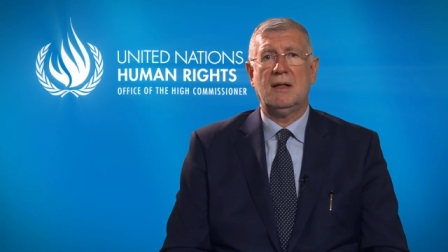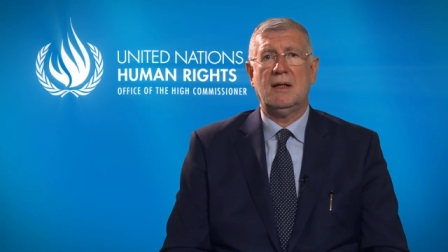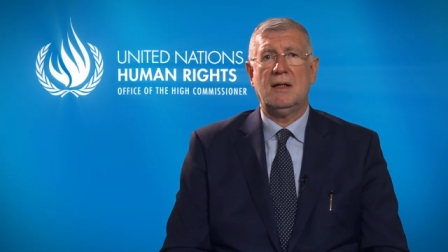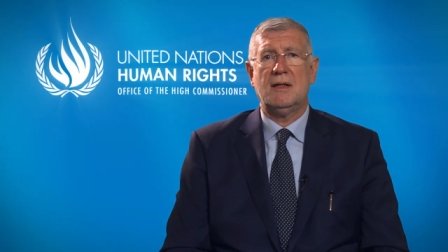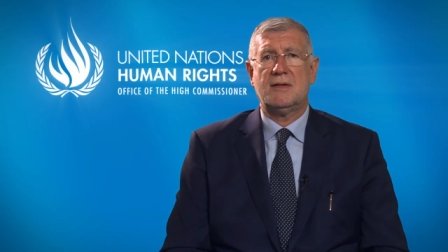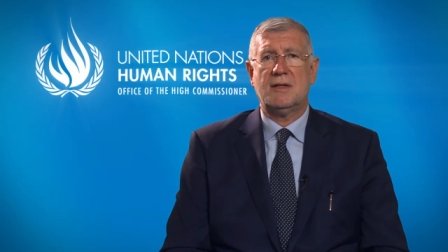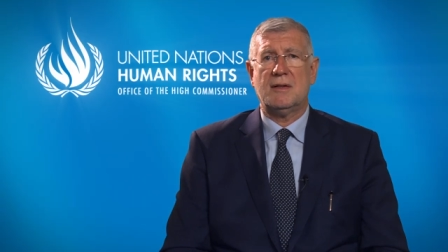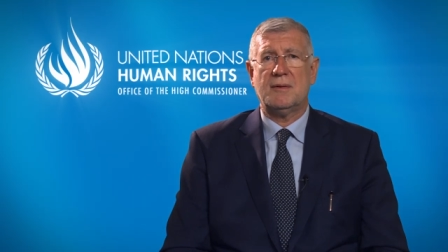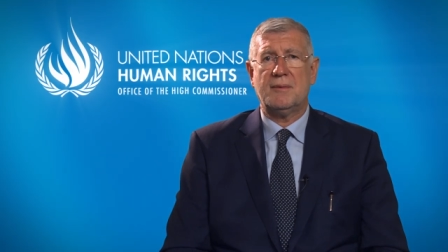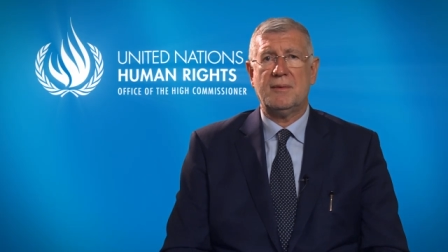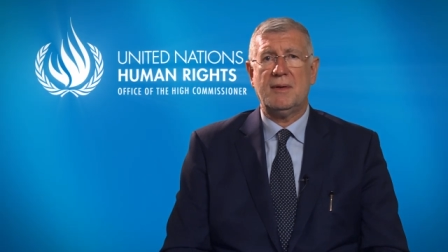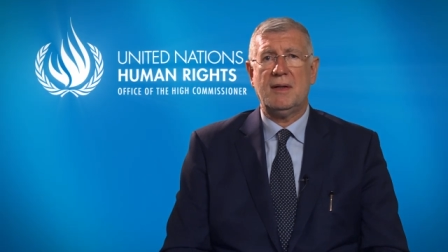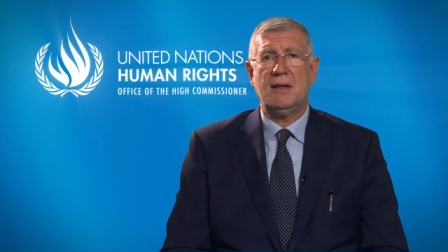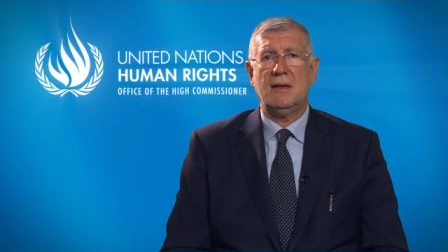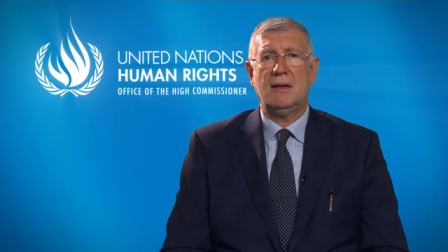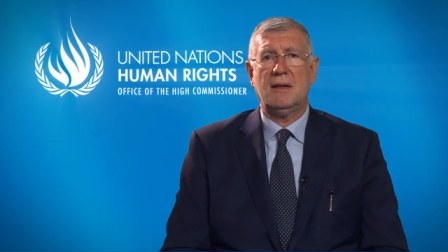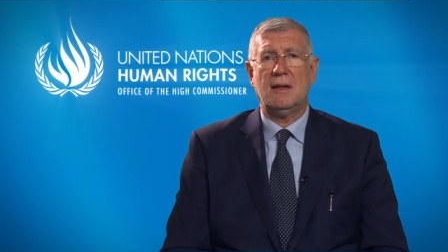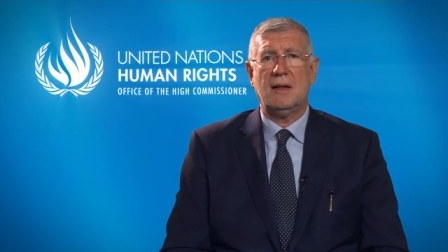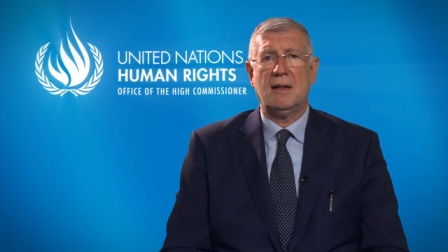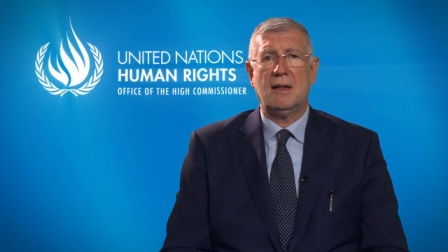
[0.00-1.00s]
is a
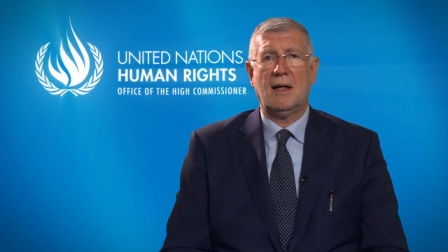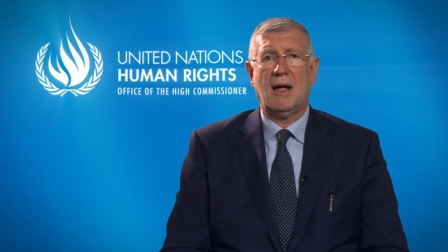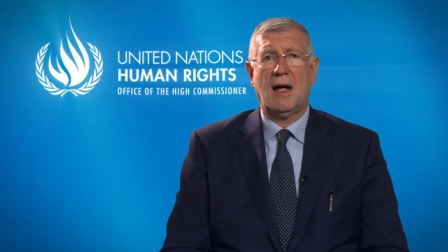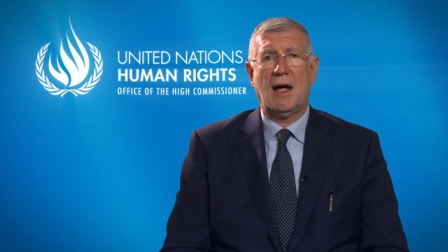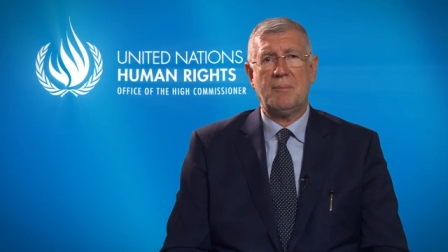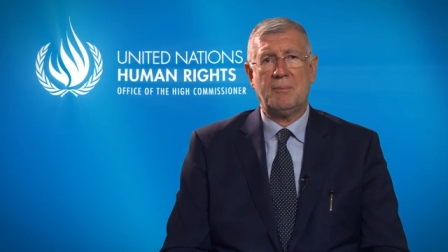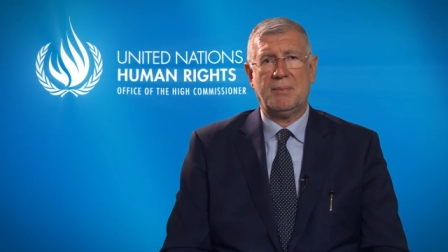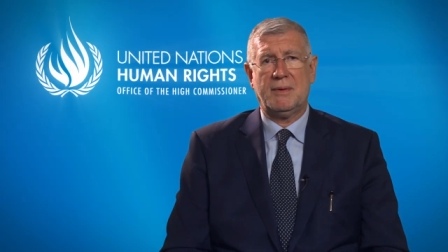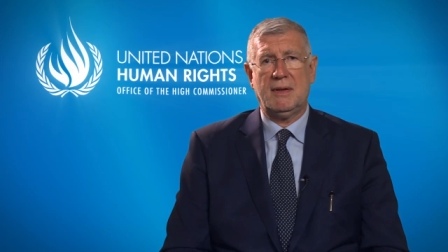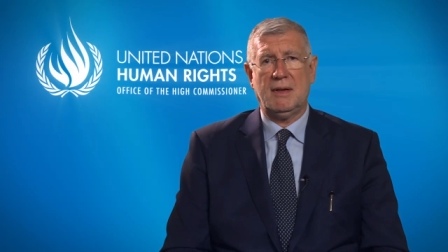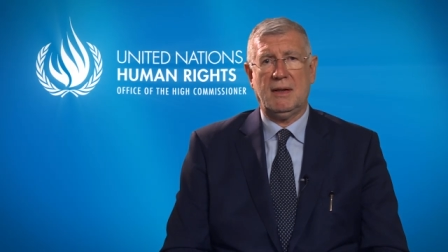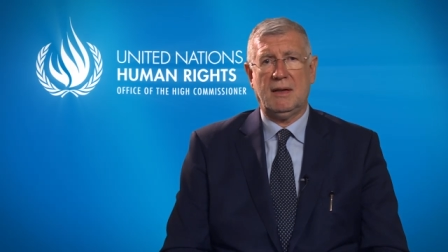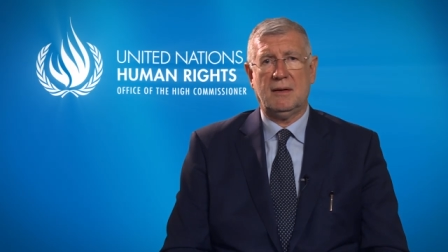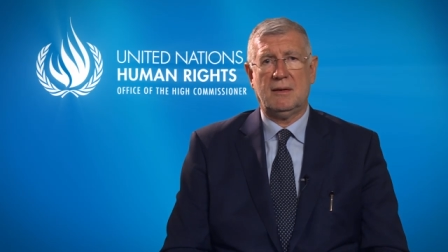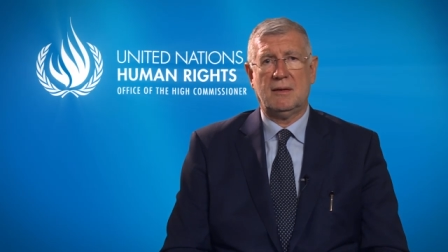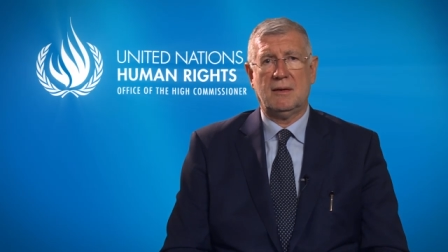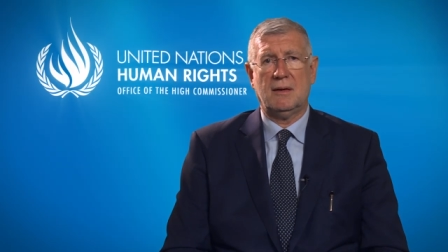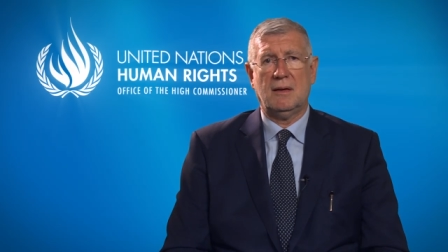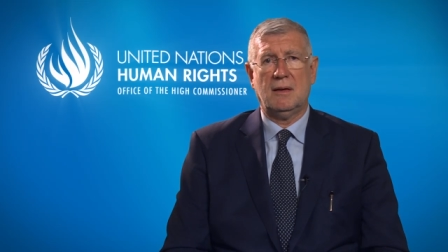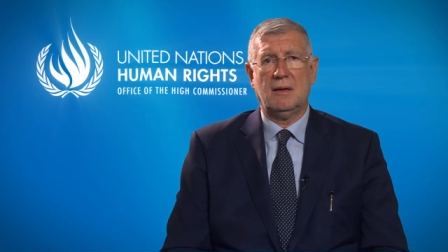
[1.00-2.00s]
real
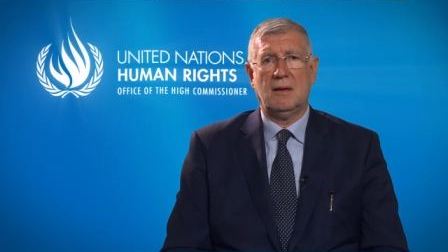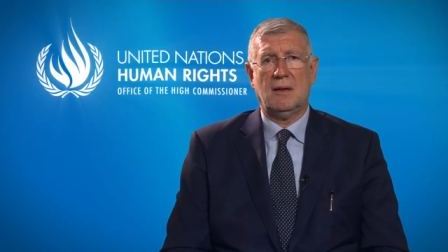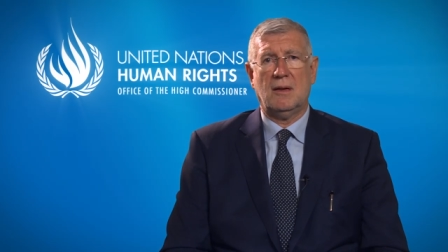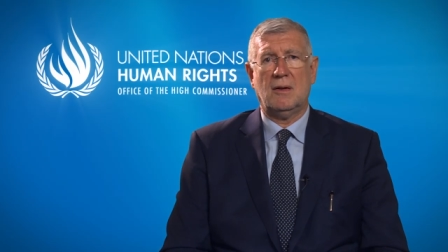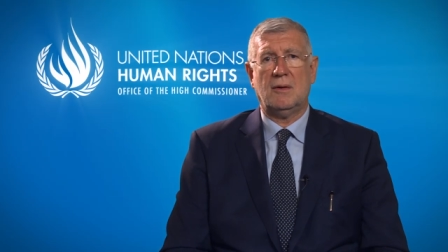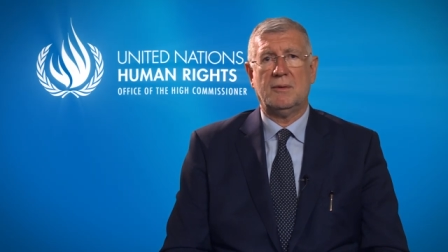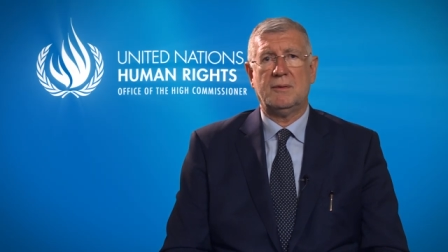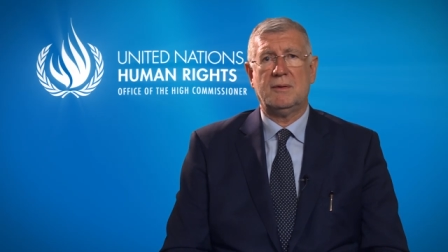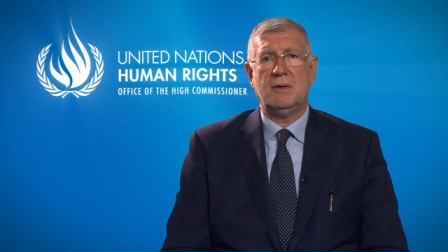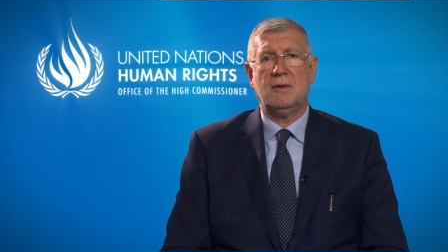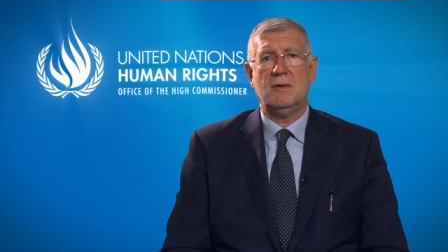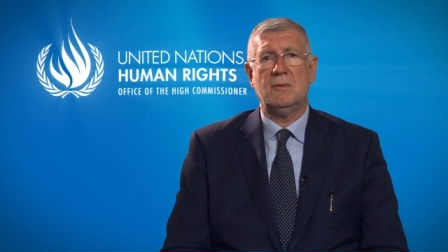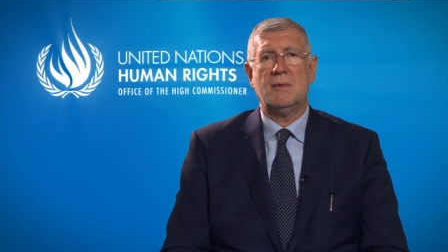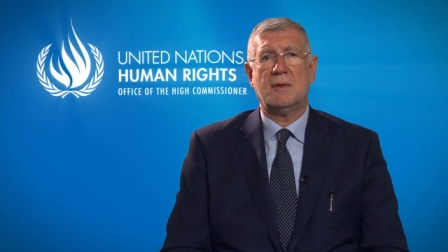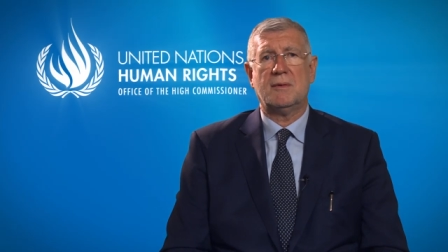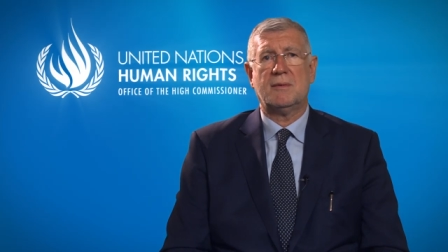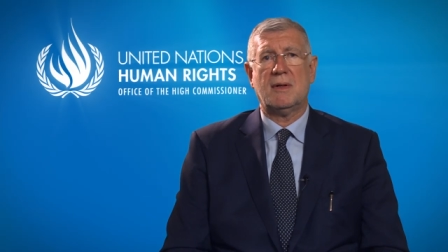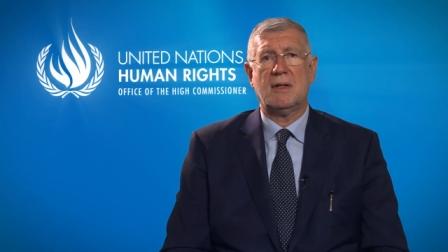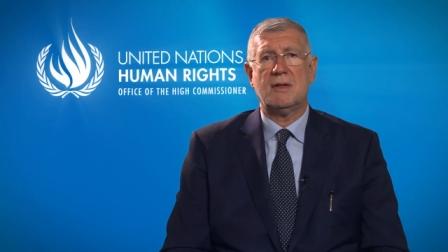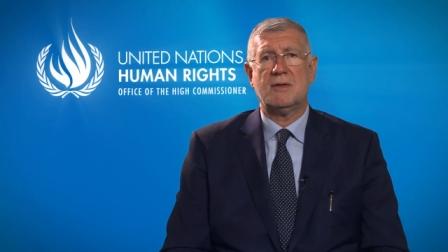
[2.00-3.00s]
update on the
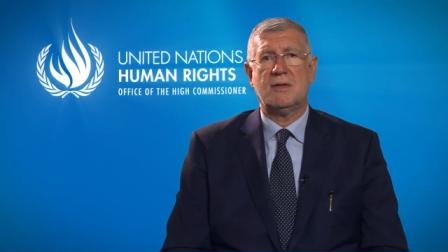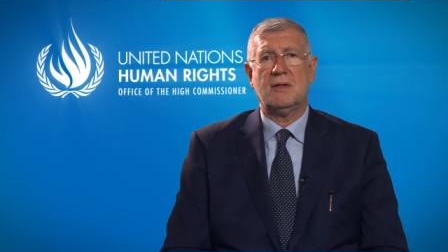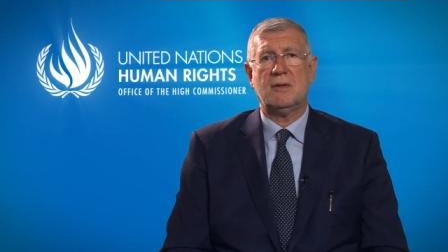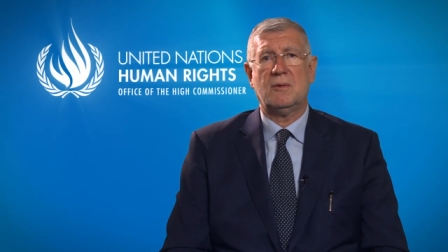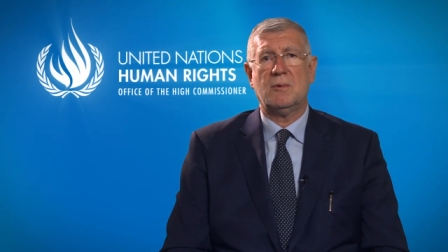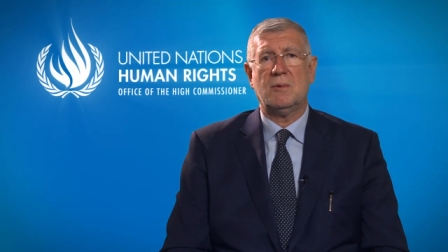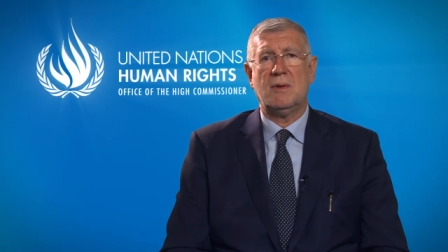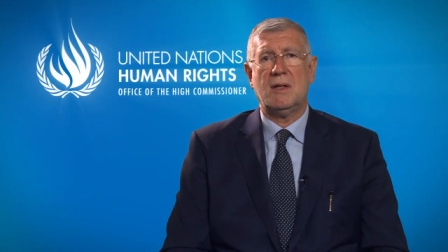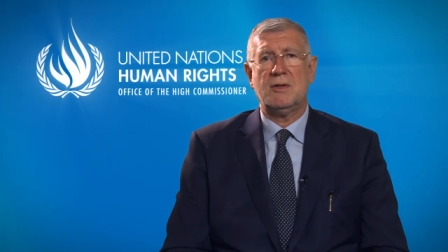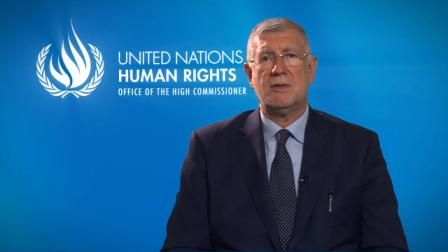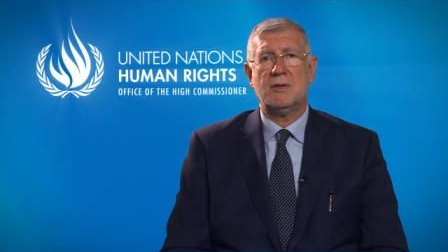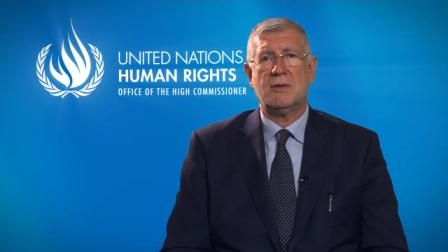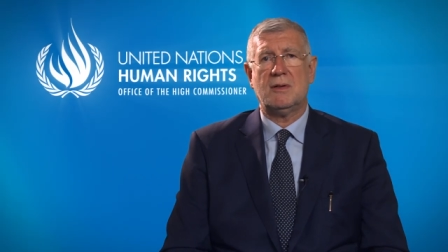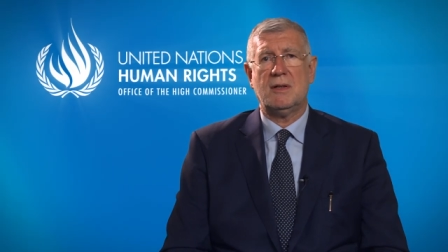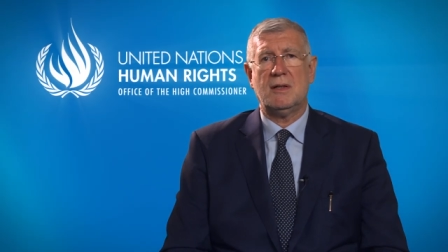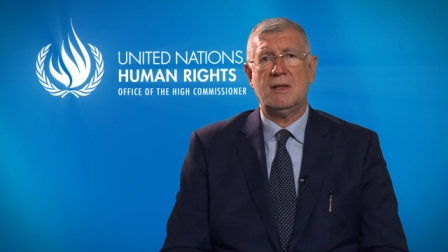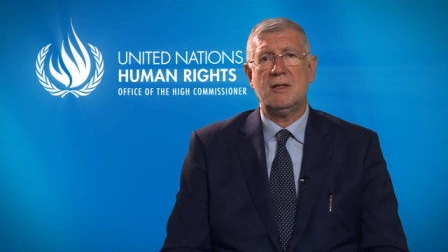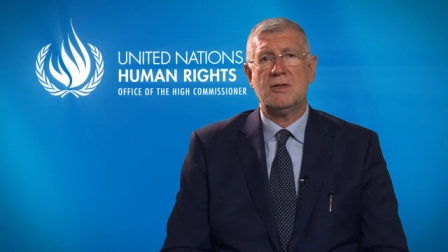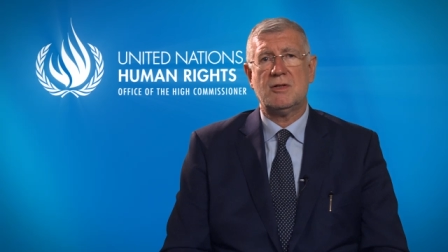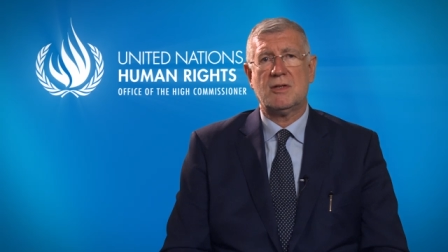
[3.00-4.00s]
human rights situation
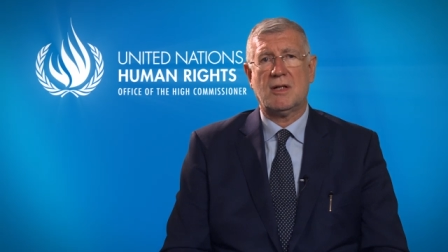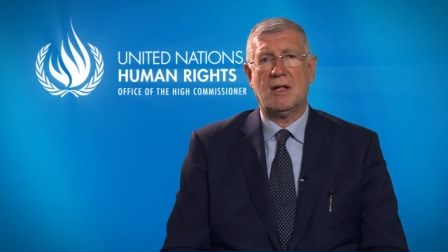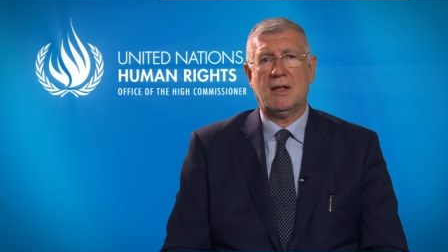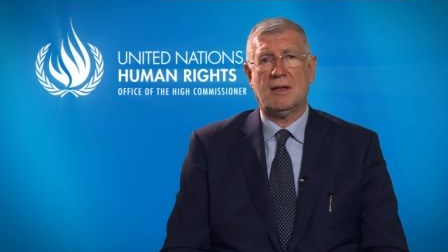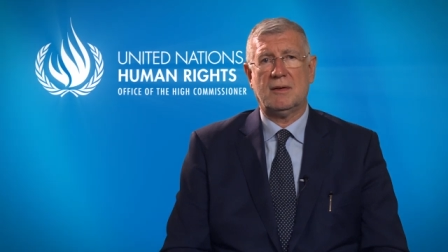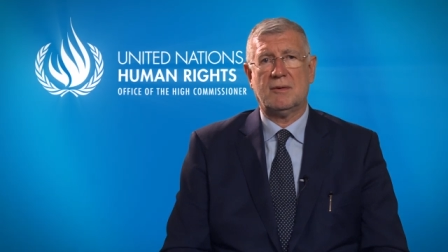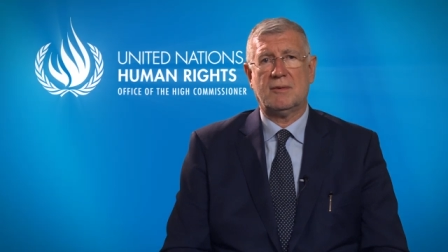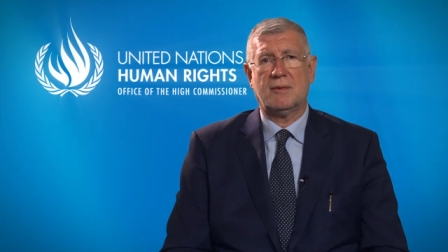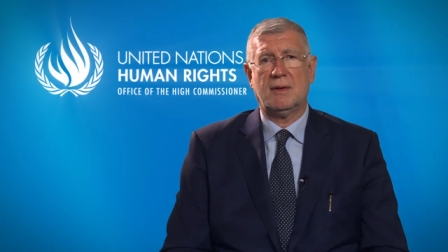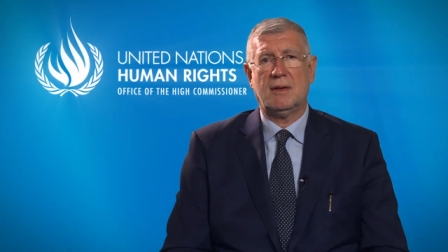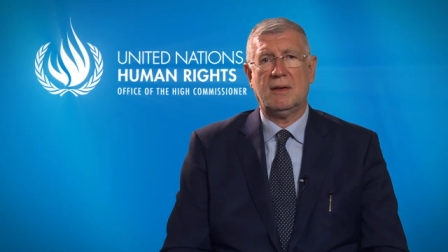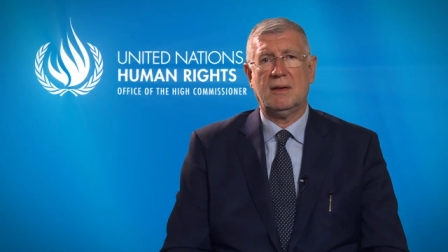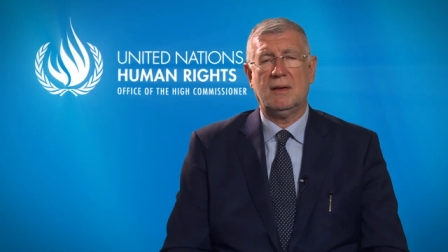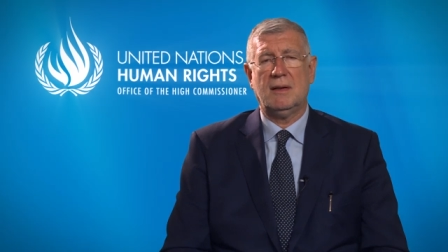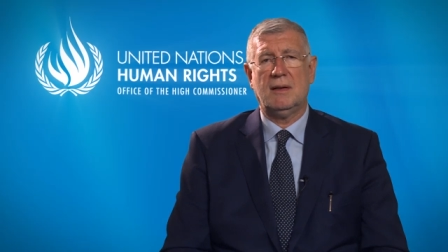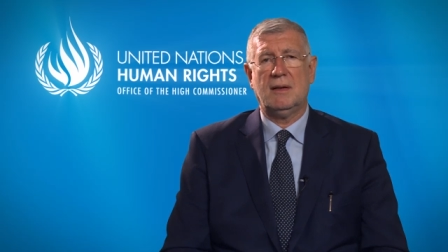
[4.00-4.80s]
in each country,